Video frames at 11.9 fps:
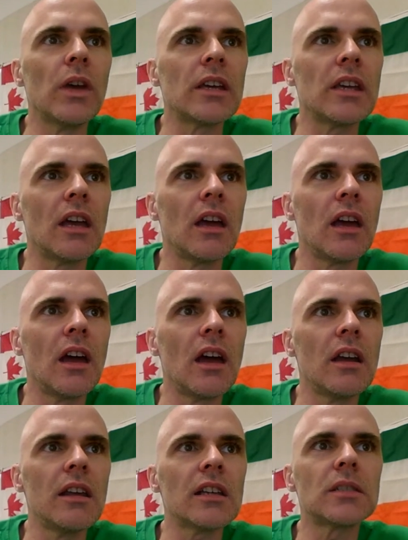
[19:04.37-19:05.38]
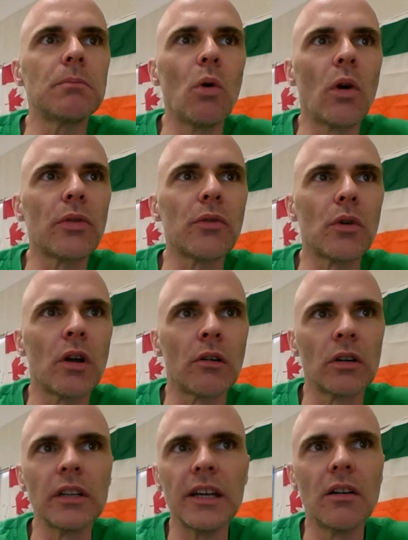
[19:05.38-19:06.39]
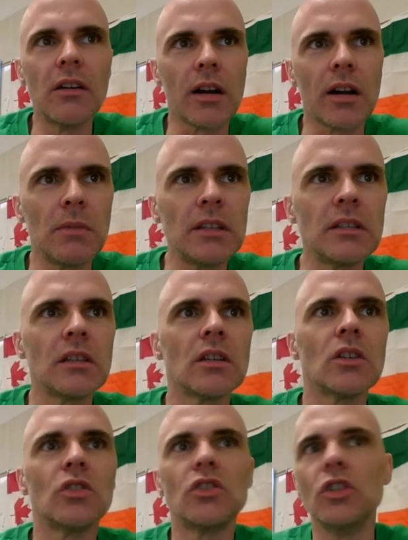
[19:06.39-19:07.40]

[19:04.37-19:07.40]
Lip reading: We can explore it through a related argument.